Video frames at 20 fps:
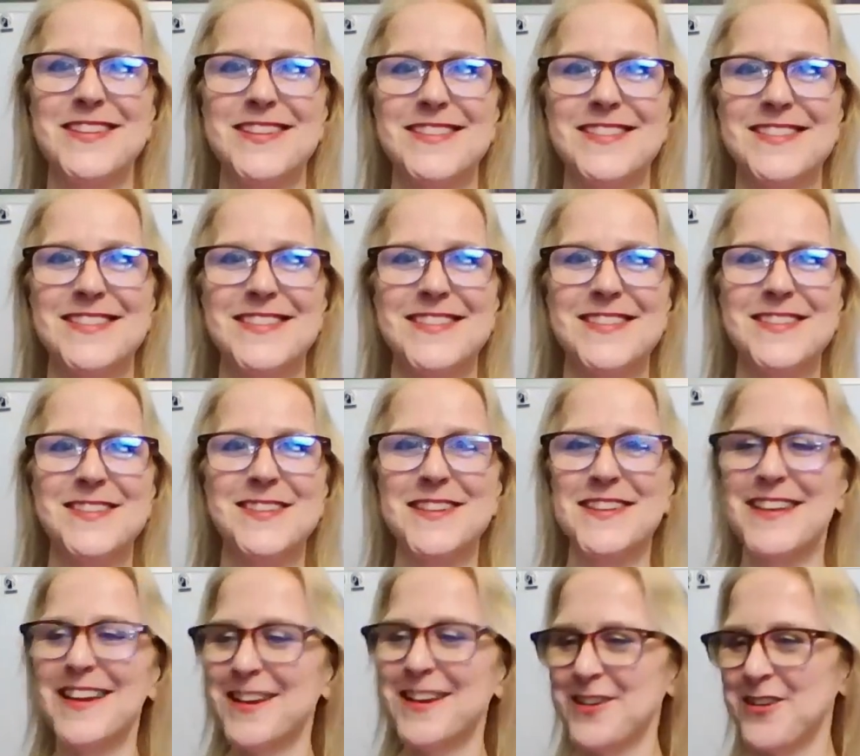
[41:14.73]
It's
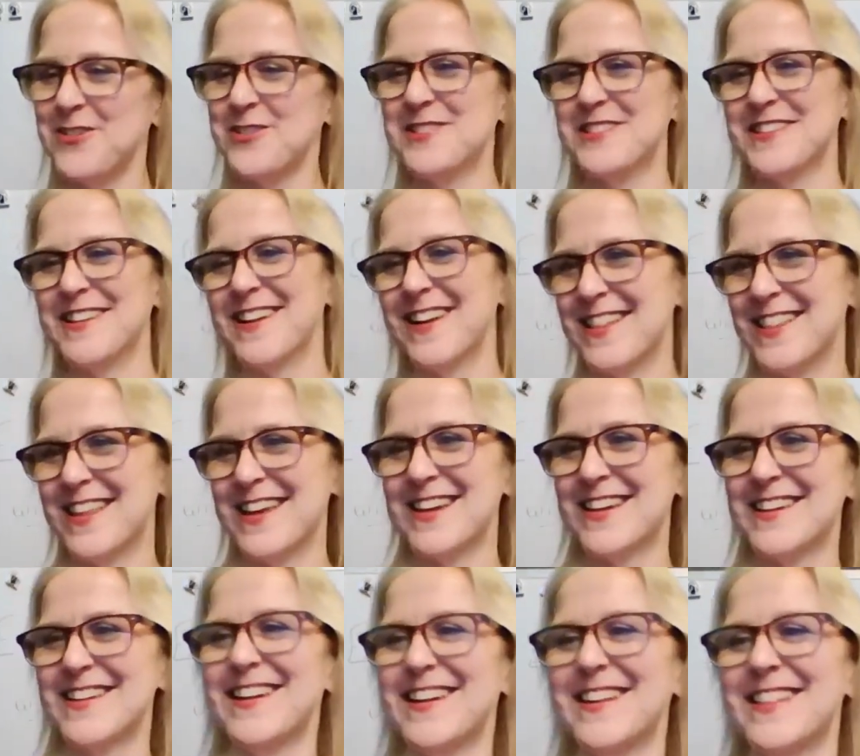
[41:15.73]
encouraging. I
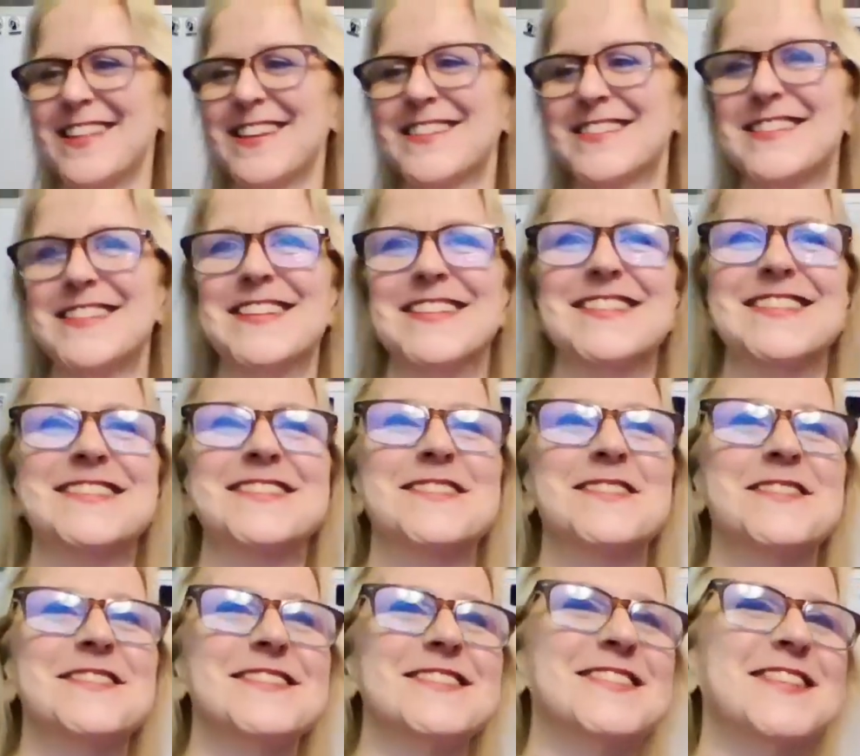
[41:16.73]
like seeing the
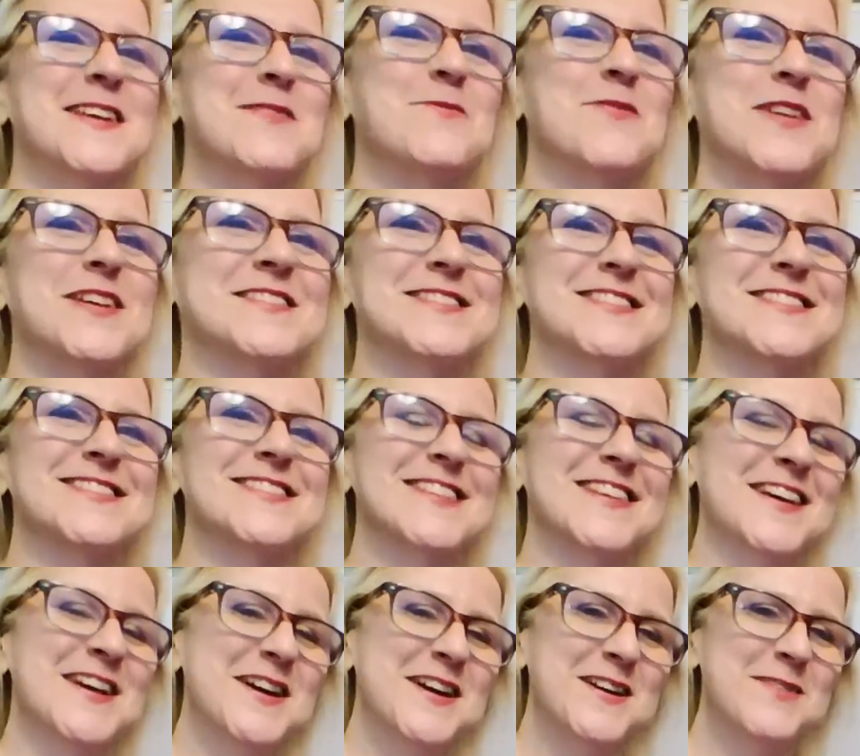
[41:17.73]
same faces
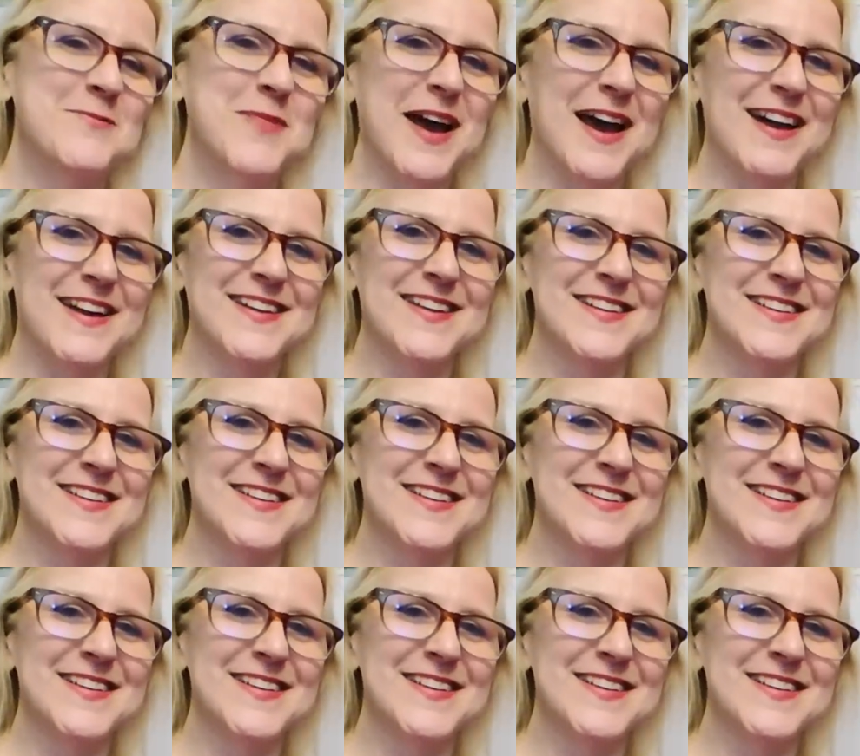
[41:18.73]
back.